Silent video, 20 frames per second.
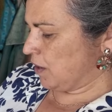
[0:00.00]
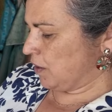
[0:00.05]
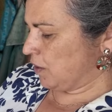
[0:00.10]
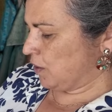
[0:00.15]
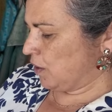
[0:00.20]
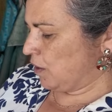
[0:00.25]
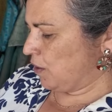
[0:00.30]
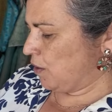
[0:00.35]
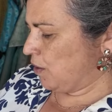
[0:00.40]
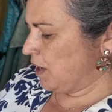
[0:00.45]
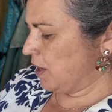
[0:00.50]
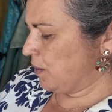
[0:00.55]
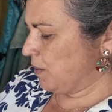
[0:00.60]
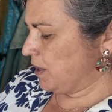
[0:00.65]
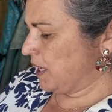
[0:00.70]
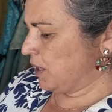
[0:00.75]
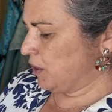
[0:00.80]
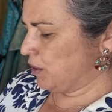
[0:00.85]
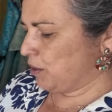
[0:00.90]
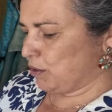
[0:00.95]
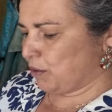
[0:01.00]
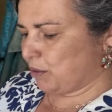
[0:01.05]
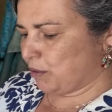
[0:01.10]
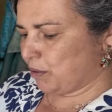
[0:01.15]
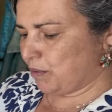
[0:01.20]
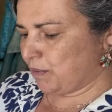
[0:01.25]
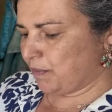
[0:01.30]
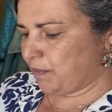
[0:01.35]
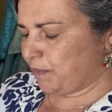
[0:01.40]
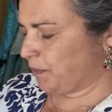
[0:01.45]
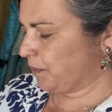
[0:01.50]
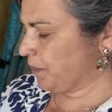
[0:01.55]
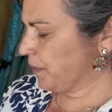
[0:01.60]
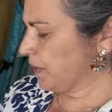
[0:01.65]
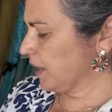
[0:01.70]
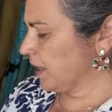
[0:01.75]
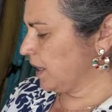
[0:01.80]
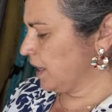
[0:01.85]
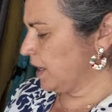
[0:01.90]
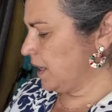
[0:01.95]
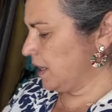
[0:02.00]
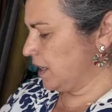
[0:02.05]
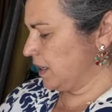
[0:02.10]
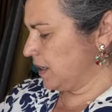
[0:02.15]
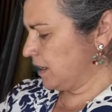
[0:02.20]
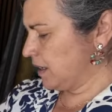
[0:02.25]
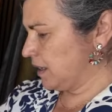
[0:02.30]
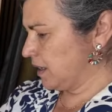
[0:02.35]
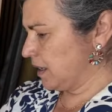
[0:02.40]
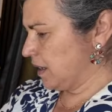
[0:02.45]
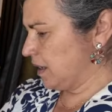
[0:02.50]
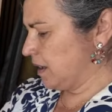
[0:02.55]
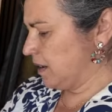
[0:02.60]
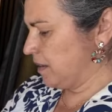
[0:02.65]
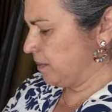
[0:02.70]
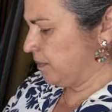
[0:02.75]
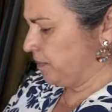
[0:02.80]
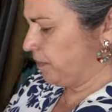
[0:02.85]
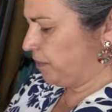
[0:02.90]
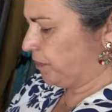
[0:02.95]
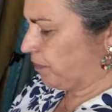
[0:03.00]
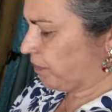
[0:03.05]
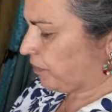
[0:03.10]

So all I want to do is, yeah,